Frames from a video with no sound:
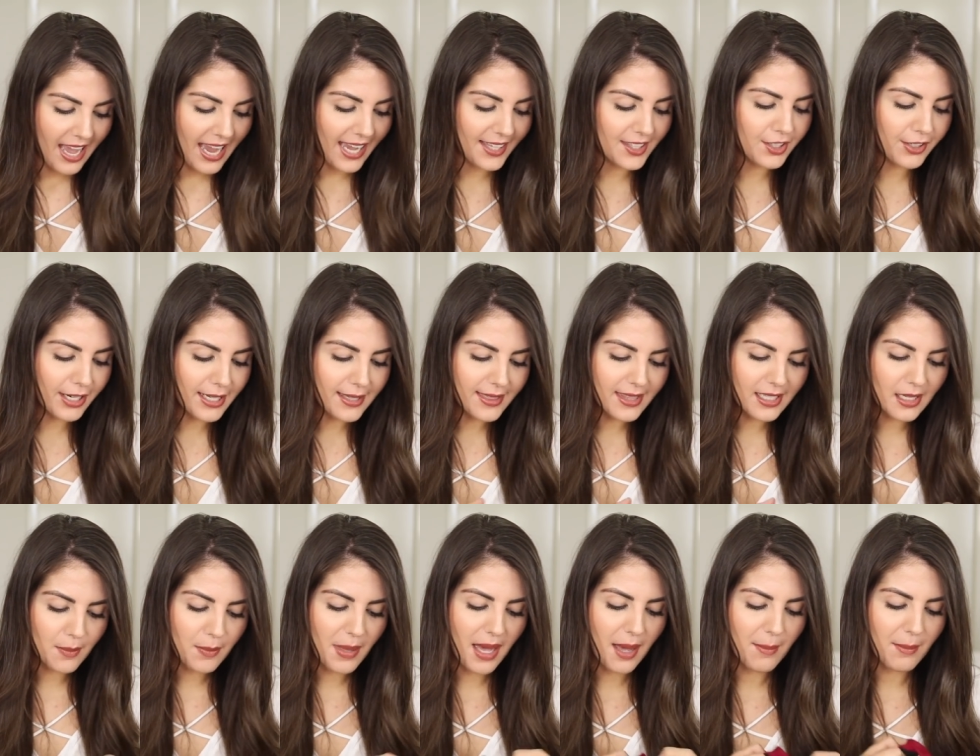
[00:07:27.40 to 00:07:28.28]
And the great
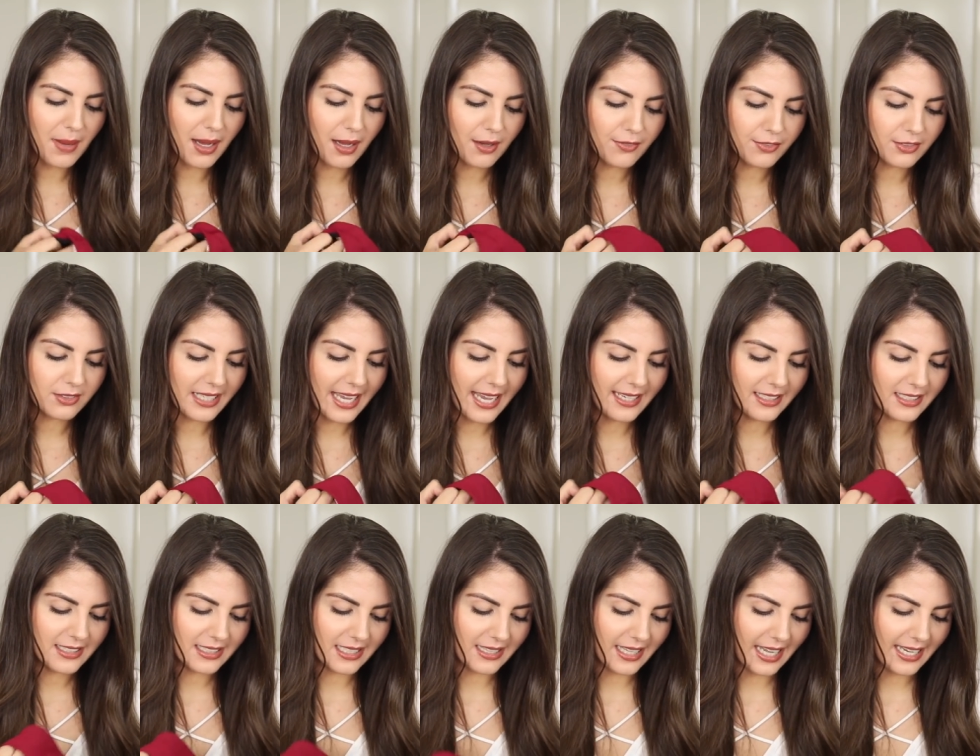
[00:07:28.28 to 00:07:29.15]
thing about Marvel
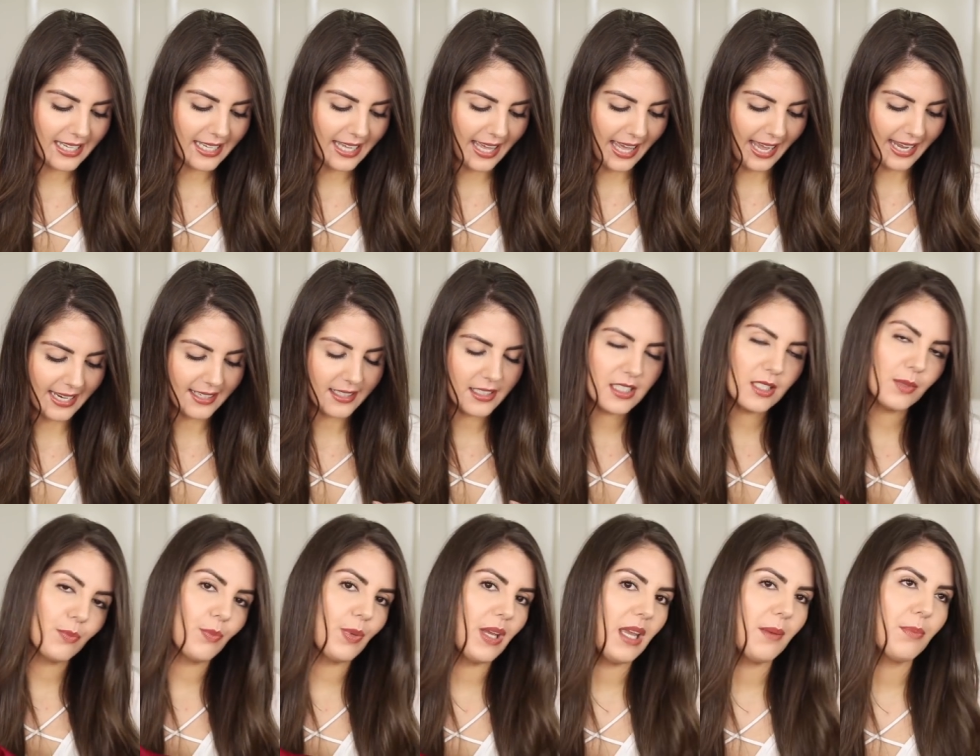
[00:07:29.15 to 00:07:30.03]
Lane is that they cater
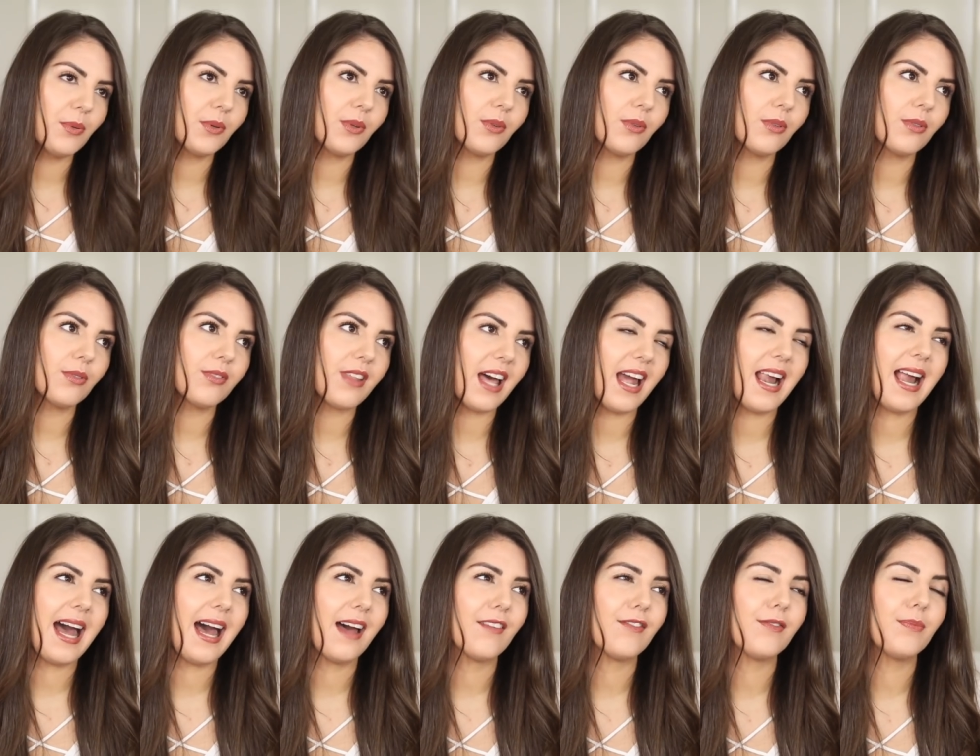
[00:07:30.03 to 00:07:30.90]
to people
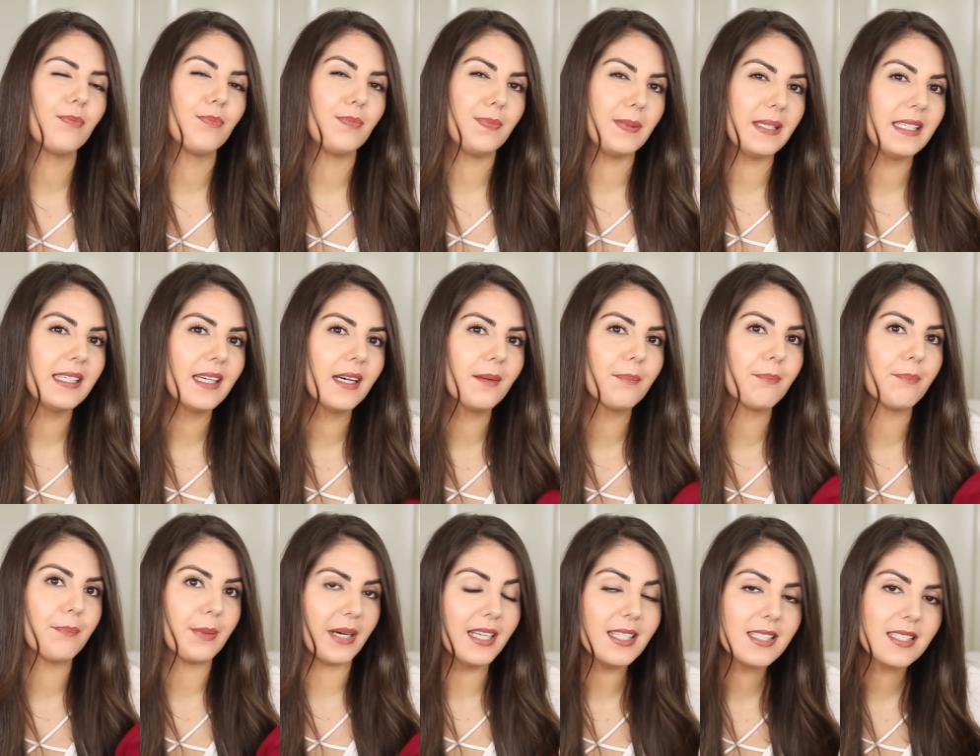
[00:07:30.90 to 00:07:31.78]
that have bigger
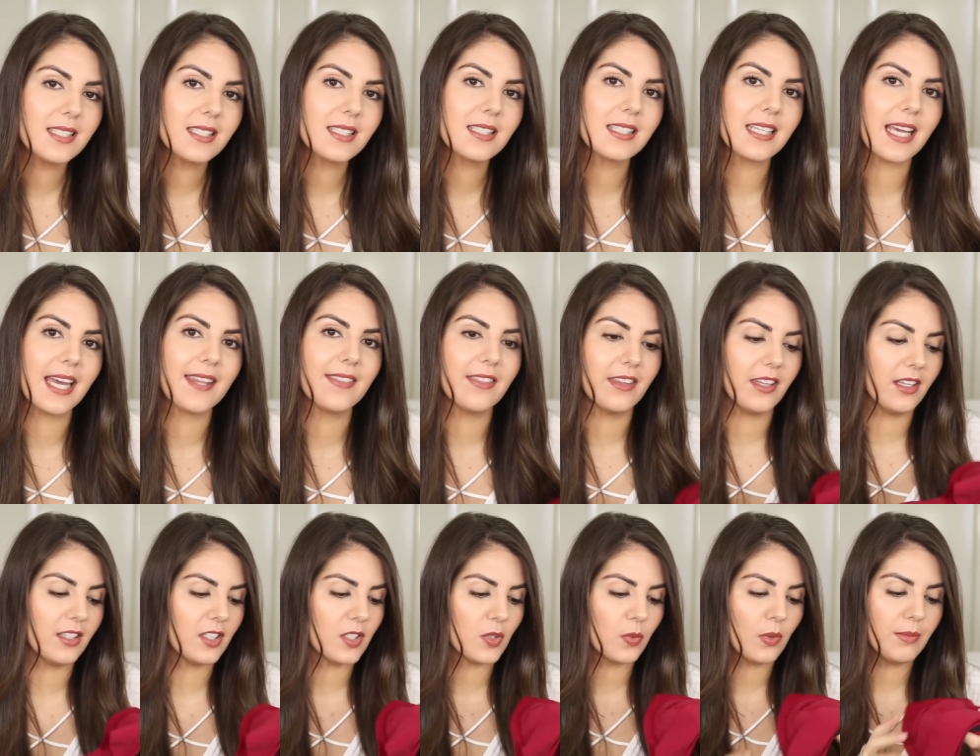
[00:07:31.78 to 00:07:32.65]
busts, and
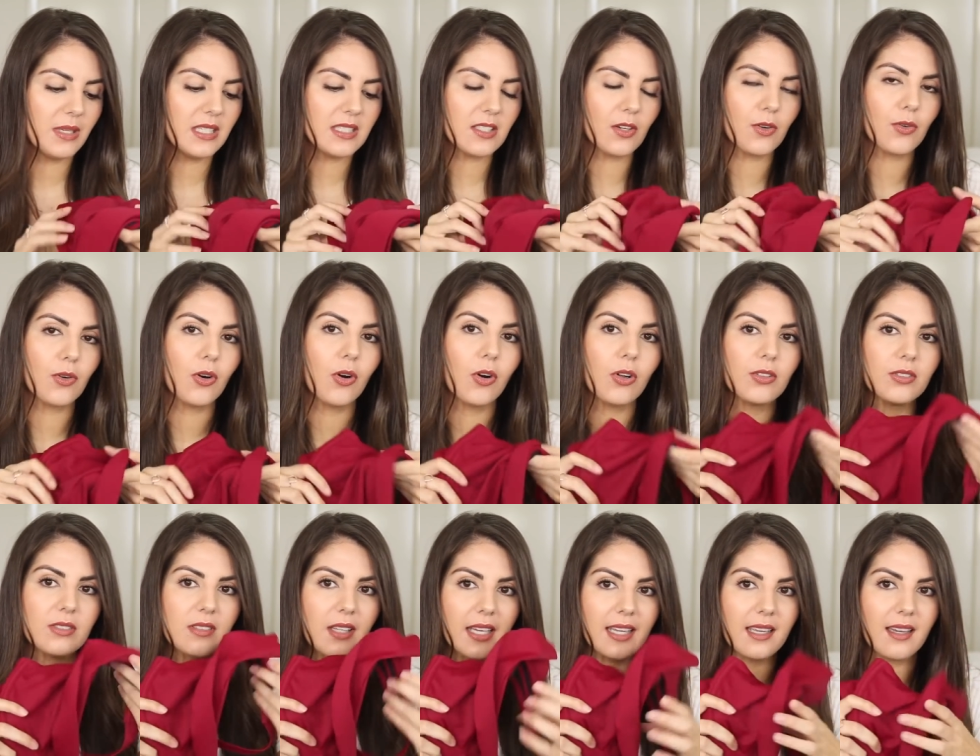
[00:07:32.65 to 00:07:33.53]
the swimmers are
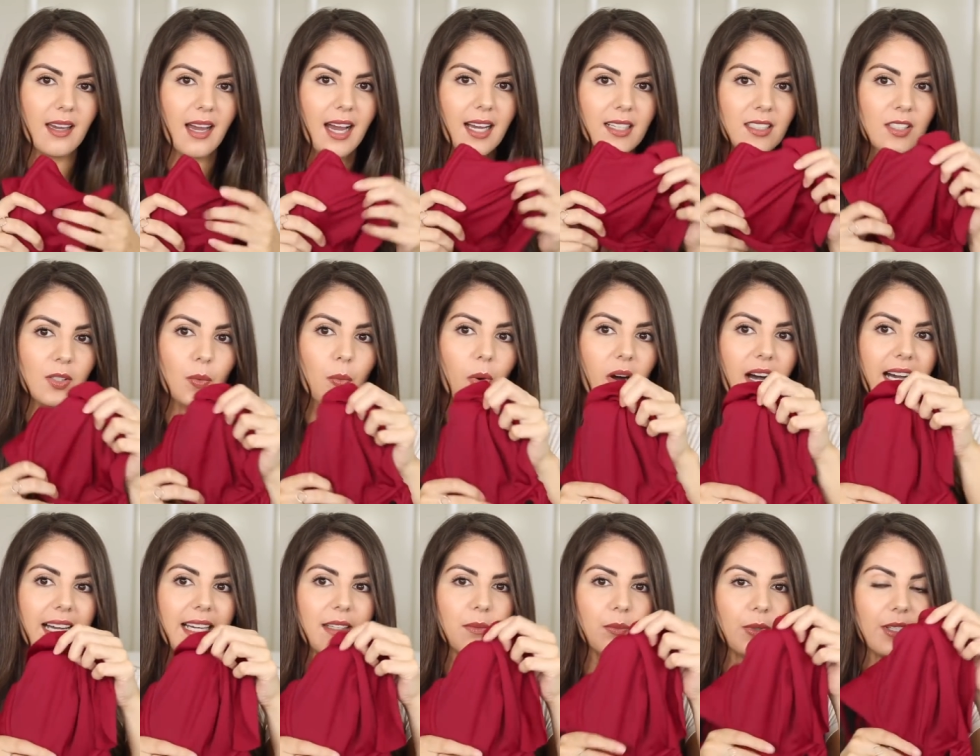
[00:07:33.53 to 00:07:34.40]
all like
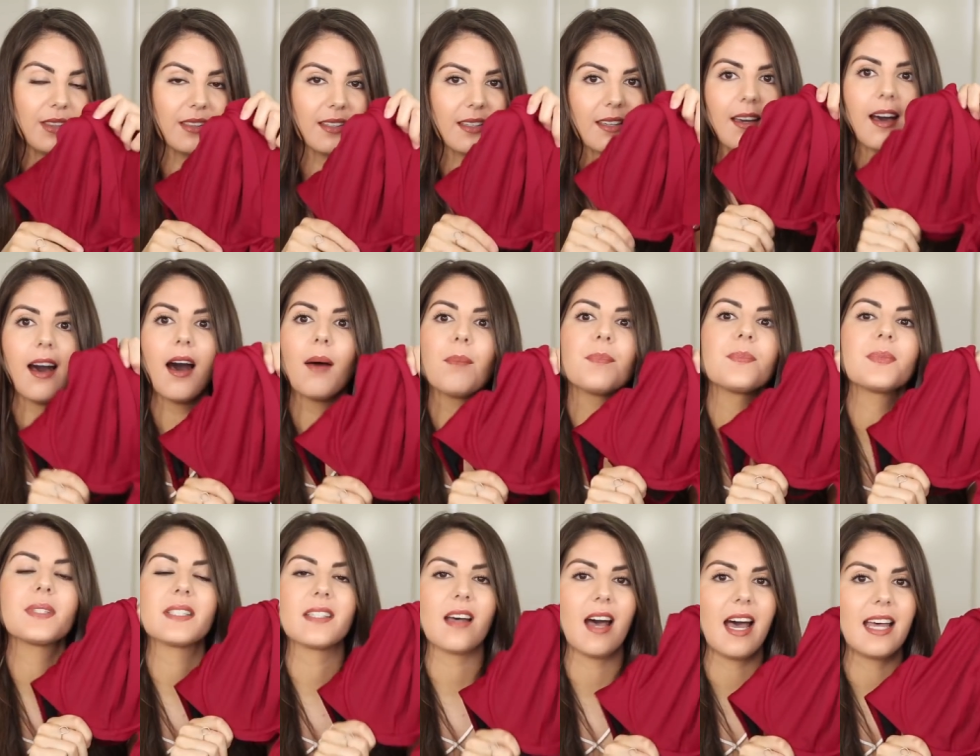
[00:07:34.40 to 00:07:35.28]
underwired with
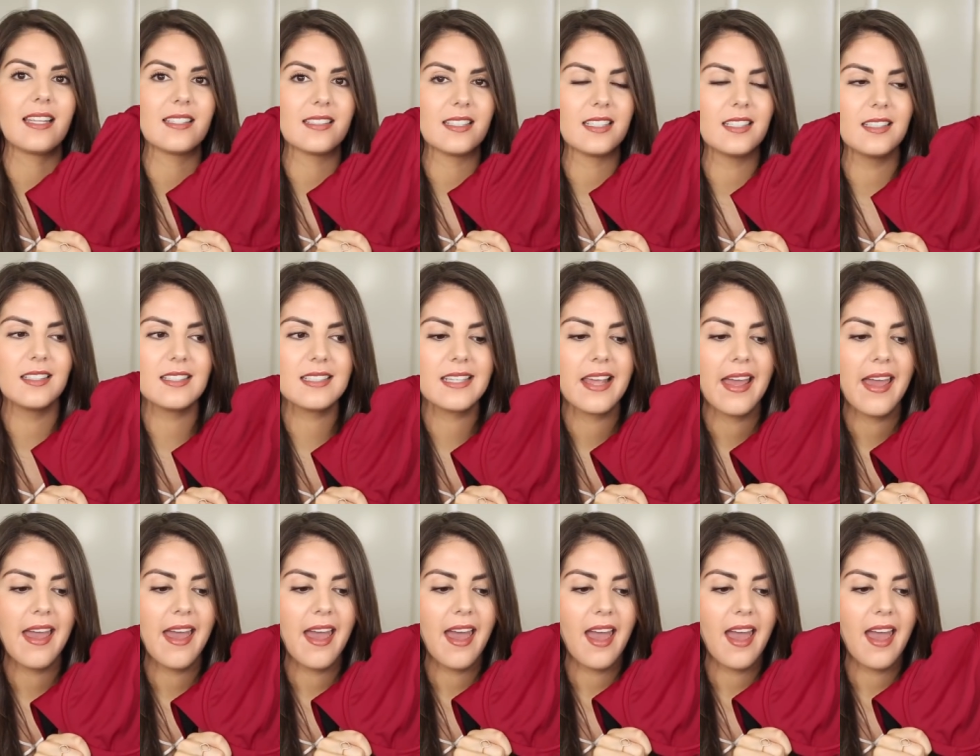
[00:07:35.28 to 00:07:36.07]
cup sizes.